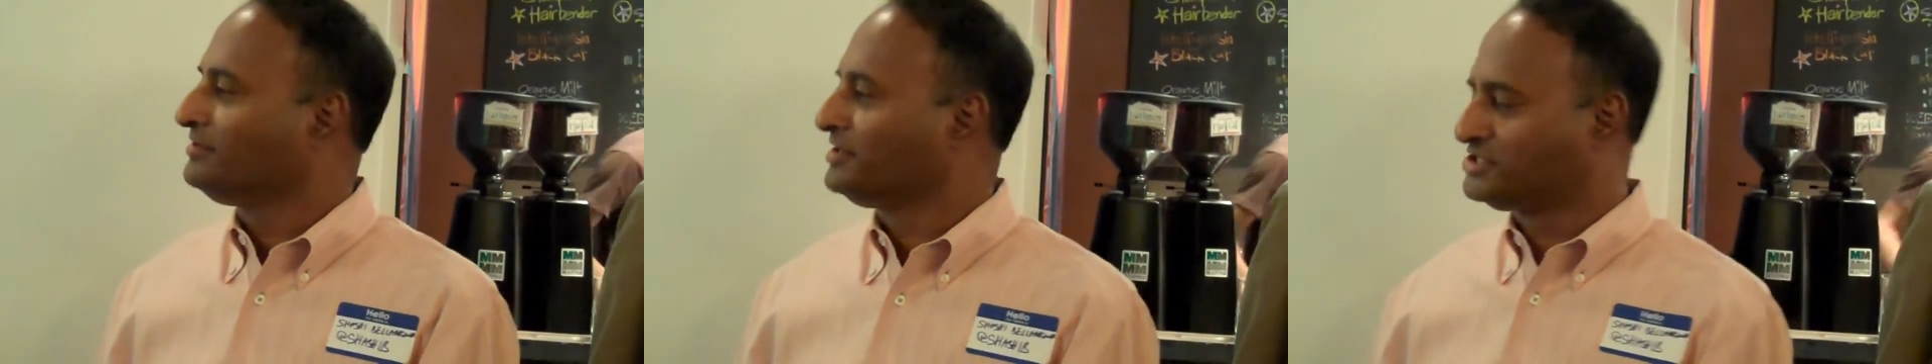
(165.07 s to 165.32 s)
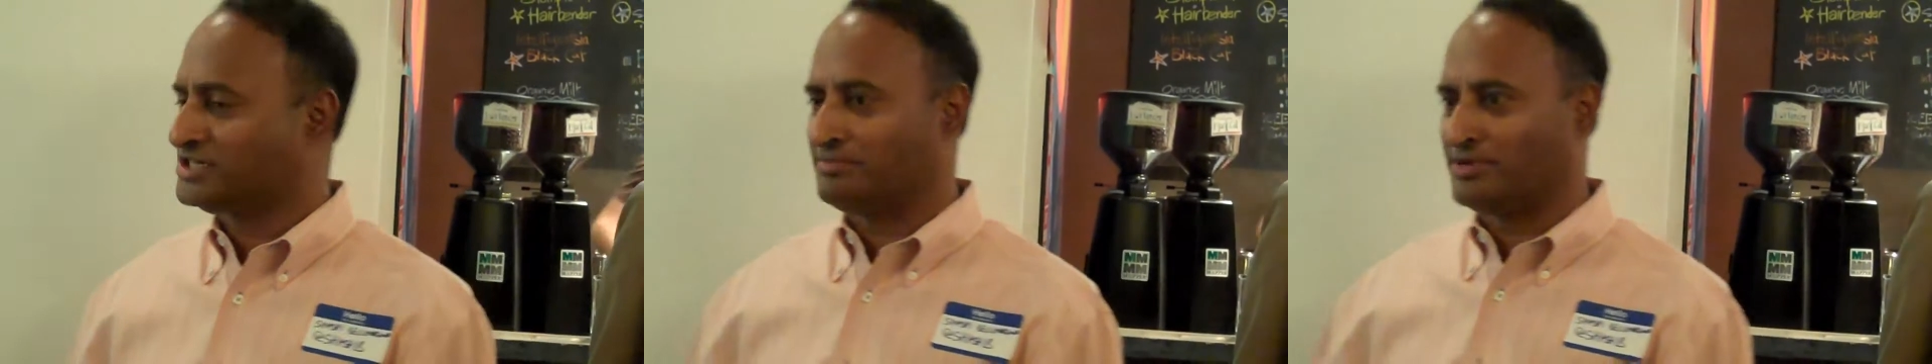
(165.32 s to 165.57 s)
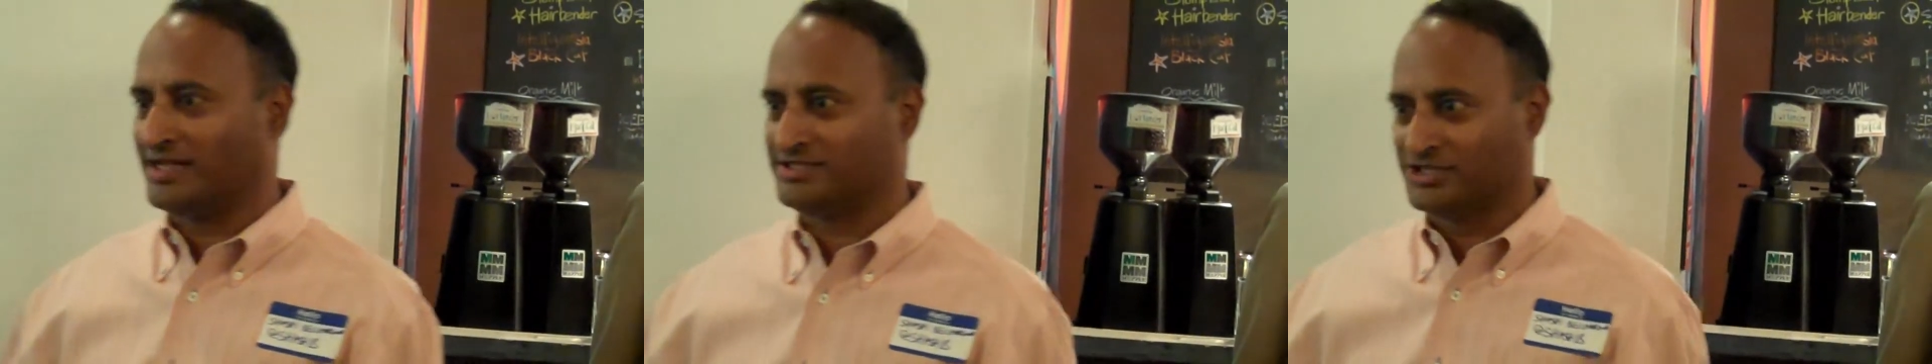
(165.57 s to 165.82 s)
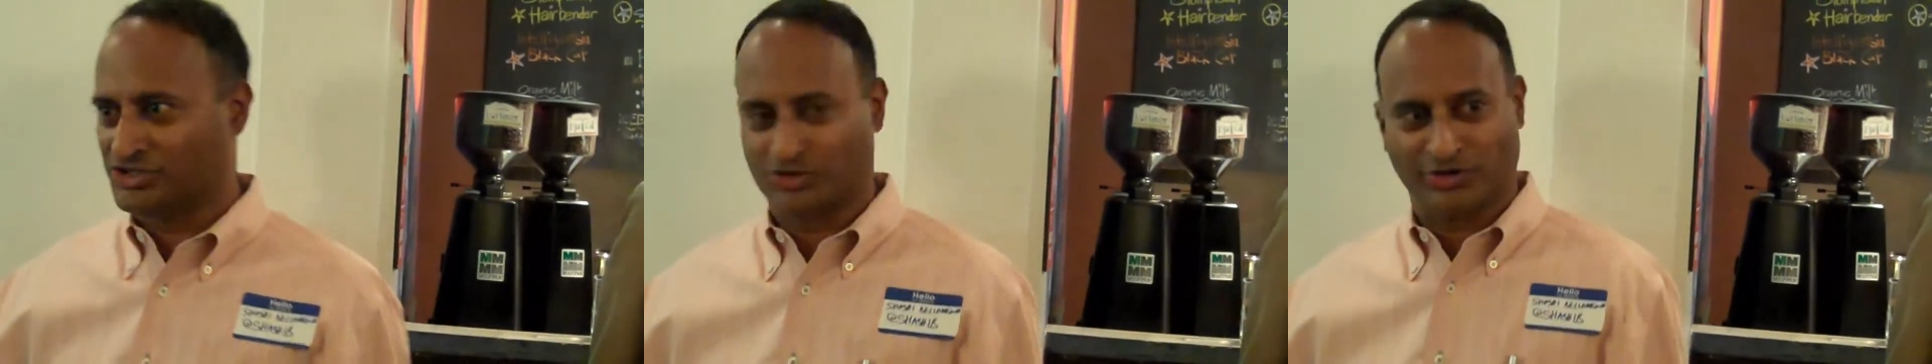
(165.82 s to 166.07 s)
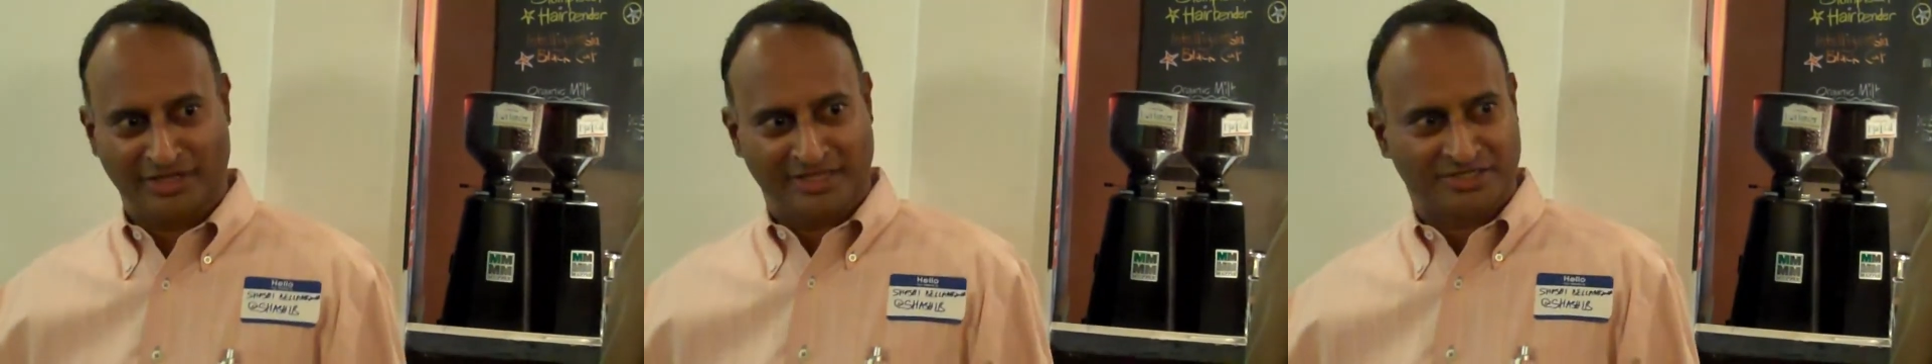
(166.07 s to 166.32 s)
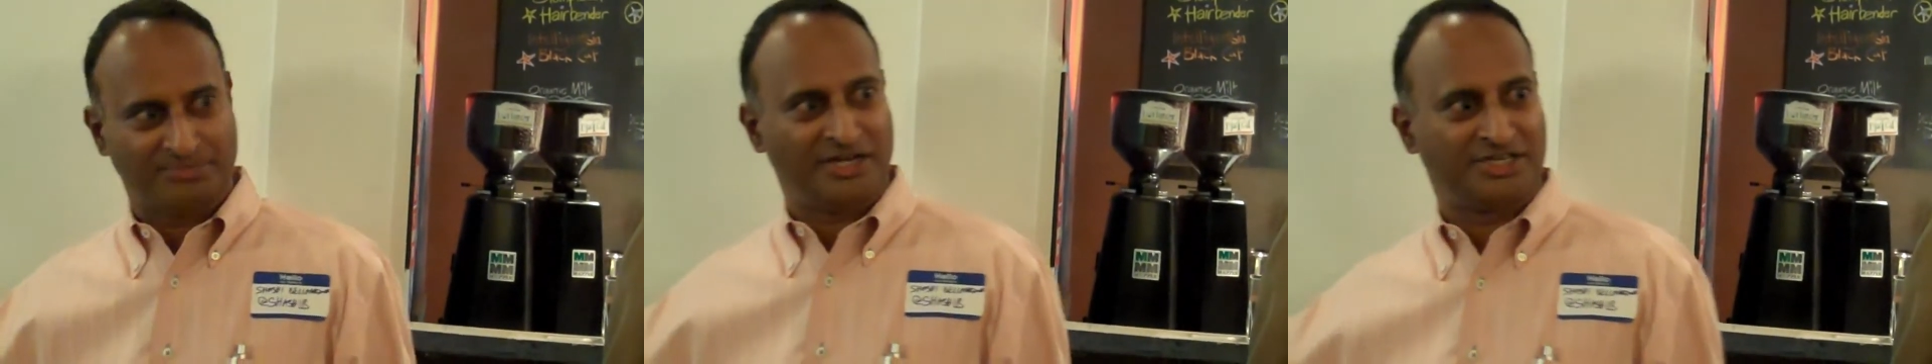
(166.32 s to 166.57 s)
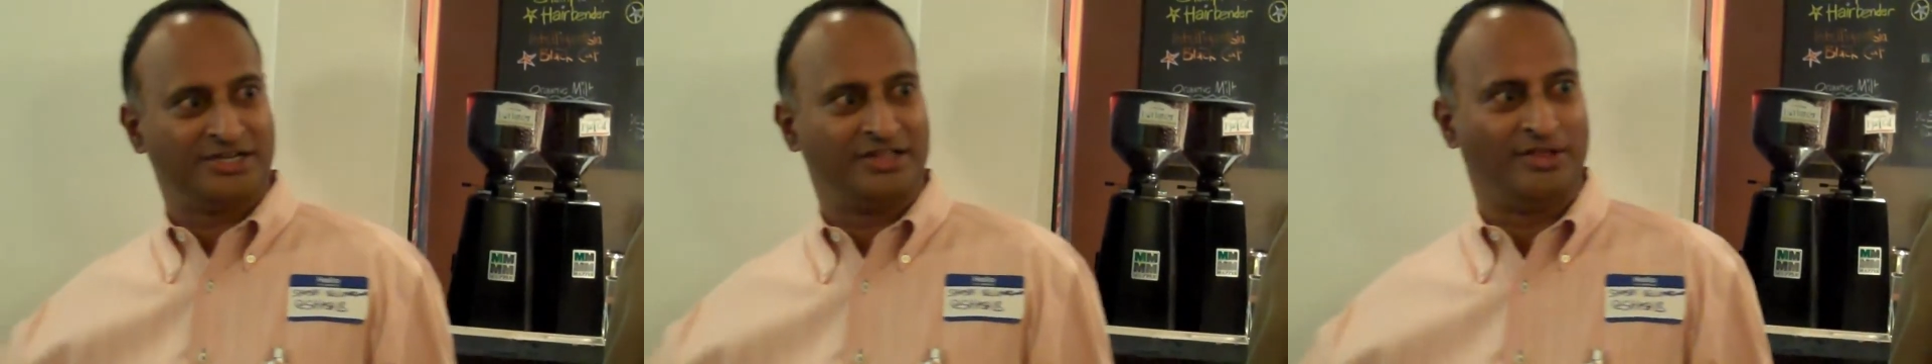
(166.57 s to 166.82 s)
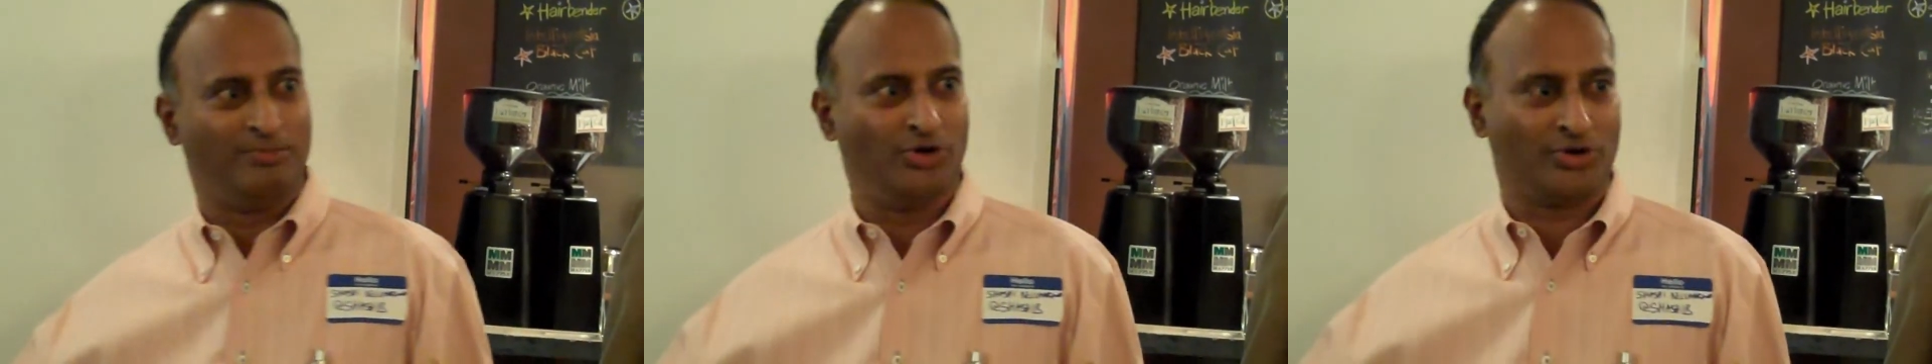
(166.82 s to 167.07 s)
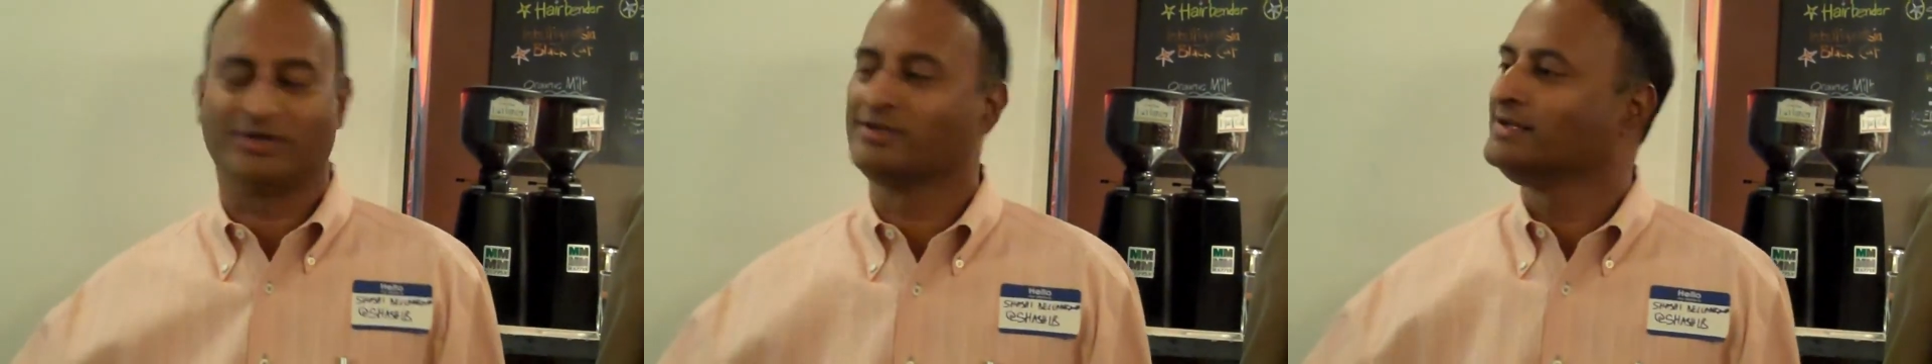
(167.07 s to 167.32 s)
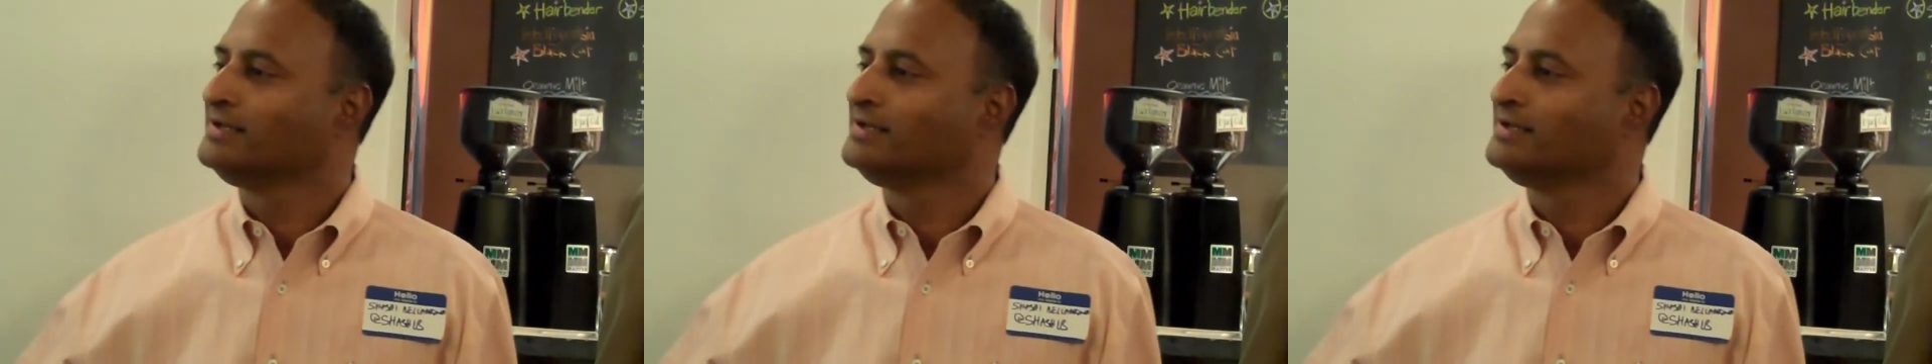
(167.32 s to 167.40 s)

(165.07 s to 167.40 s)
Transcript: Richard Branson's story that's mentioned in the book.